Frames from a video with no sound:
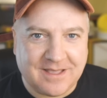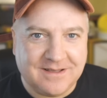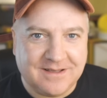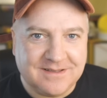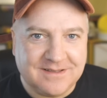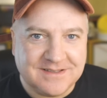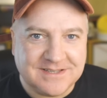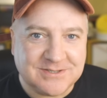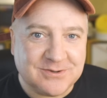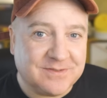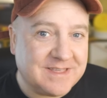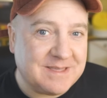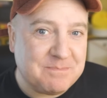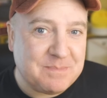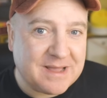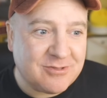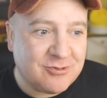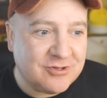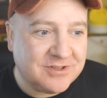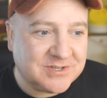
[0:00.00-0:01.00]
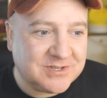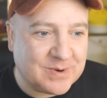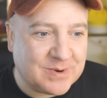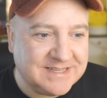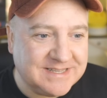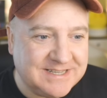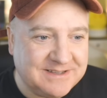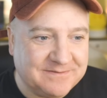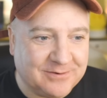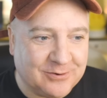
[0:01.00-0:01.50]
So the Badger
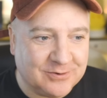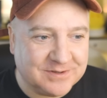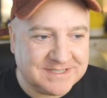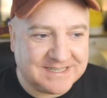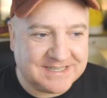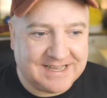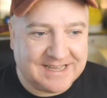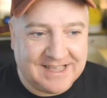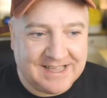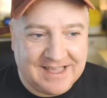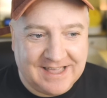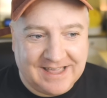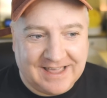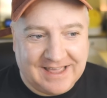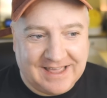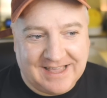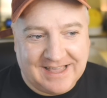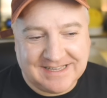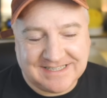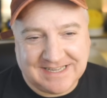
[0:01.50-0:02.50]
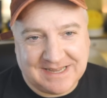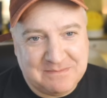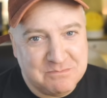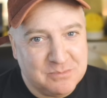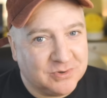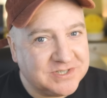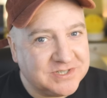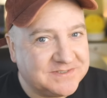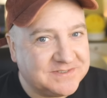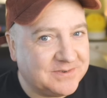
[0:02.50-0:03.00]
2040 is a
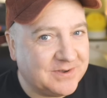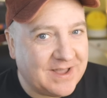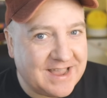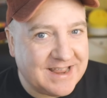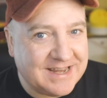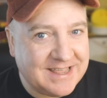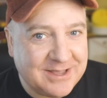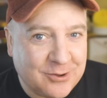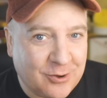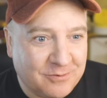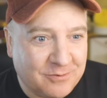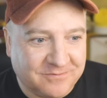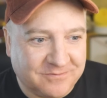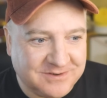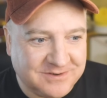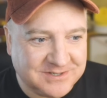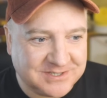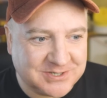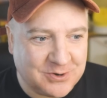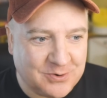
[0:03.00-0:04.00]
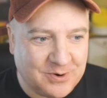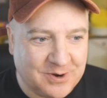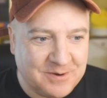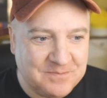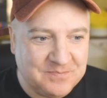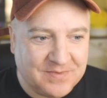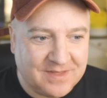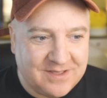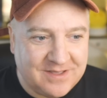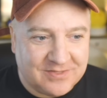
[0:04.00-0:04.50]
must for any conference goer.
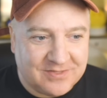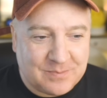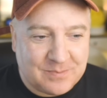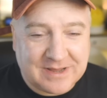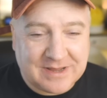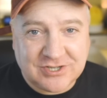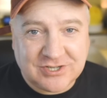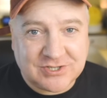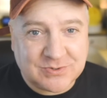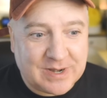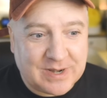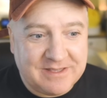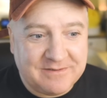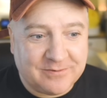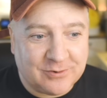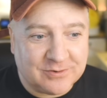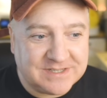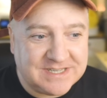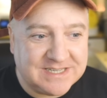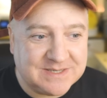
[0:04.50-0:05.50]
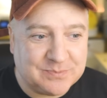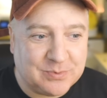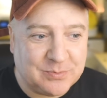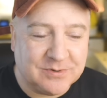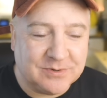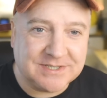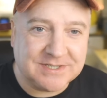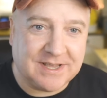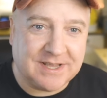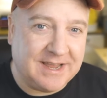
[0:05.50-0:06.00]
The Badger 2040
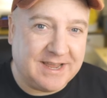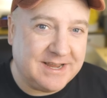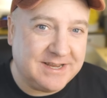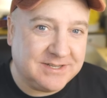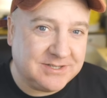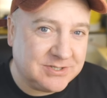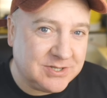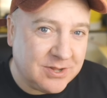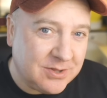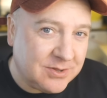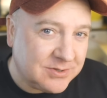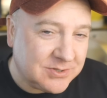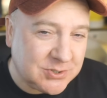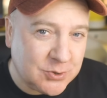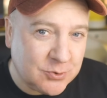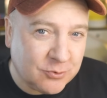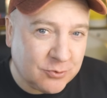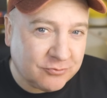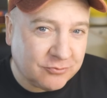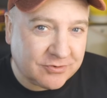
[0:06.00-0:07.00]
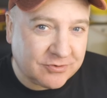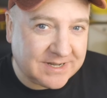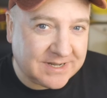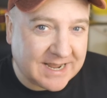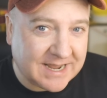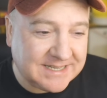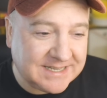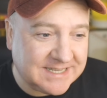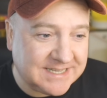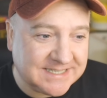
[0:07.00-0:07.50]
sports a
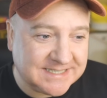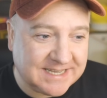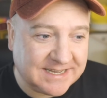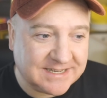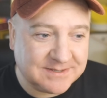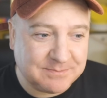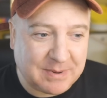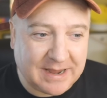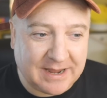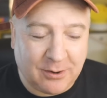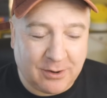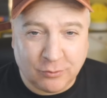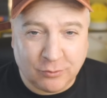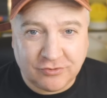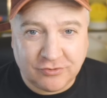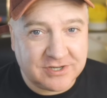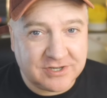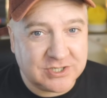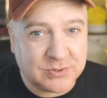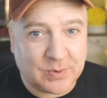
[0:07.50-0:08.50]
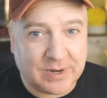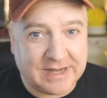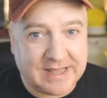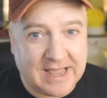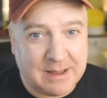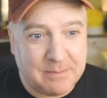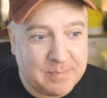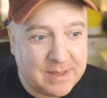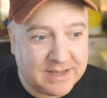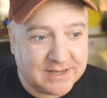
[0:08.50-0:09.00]
296 by
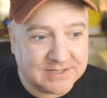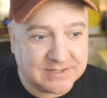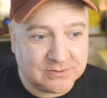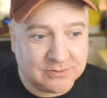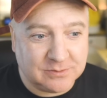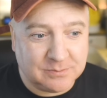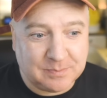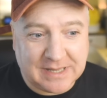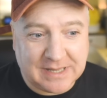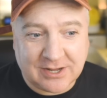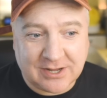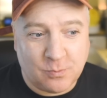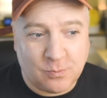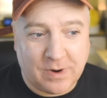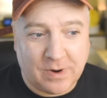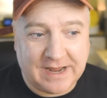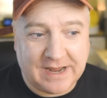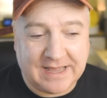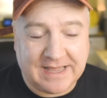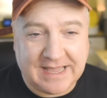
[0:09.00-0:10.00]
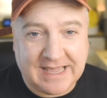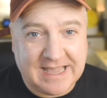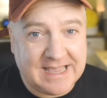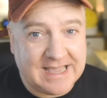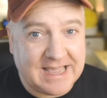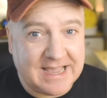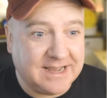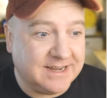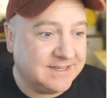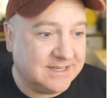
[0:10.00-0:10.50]
128 pixel black and white
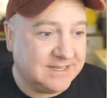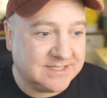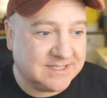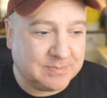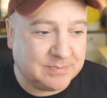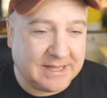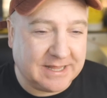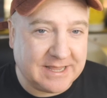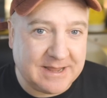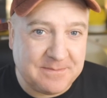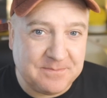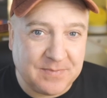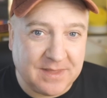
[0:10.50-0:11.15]
e-ink display.